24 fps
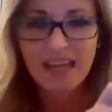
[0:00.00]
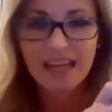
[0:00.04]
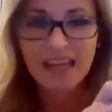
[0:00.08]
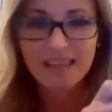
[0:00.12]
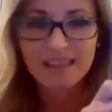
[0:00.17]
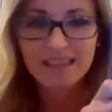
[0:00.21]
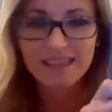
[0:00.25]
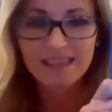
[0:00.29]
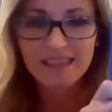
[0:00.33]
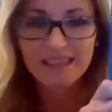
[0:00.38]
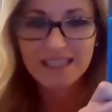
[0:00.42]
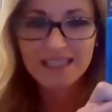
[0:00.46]

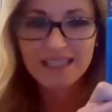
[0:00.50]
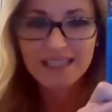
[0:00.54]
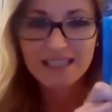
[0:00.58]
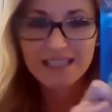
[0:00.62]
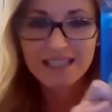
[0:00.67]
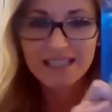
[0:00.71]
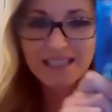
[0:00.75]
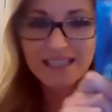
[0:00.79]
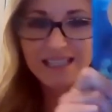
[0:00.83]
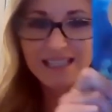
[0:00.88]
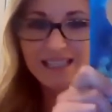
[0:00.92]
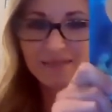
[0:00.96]
This
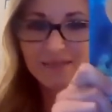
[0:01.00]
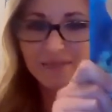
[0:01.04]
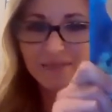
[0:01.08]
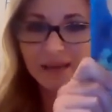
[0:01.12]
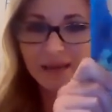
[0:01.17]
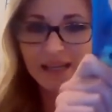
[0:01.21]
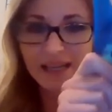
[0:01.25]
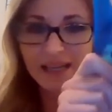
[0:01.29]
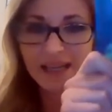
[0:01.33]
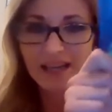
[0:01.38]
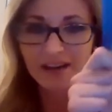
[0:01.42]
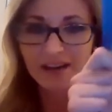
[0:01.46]
is the
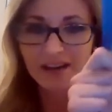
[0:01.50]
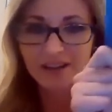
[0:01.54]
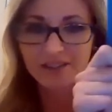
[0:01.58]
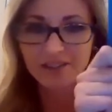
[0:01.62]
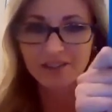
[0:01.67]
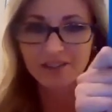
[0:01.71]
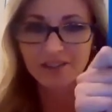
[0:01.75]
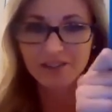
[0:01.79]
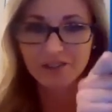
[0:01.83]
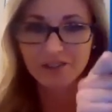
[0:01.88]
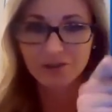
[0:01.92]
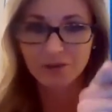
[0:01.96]
main
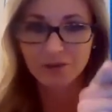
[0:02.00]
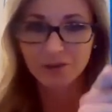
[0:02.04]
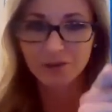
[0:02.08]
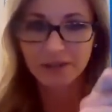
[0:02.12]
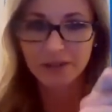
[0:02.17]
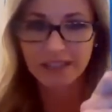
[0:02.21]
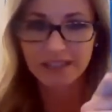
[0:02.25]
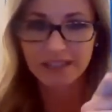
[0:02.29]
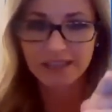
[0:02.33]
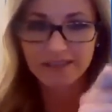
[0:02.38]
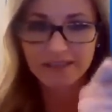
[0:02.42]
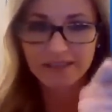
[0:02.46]
character,
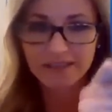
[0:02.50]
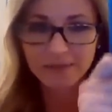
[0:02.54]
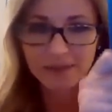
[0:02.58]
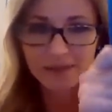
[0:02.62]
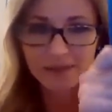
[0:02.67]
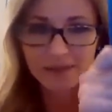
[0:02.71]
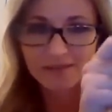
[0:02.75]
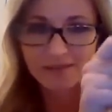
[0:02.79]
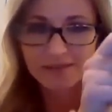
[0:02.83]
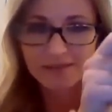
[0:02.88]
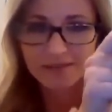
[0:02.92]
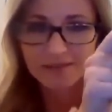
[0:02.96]
Julian.
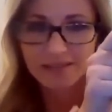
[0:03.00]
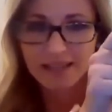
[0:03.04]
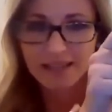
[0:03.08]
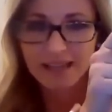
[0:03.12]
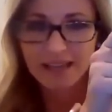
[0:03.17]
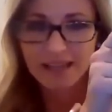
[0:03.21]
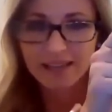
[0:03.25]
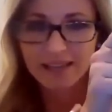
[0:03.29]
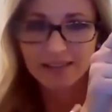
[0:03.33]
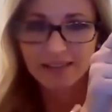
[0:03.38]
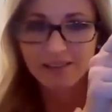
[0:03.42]
Can't get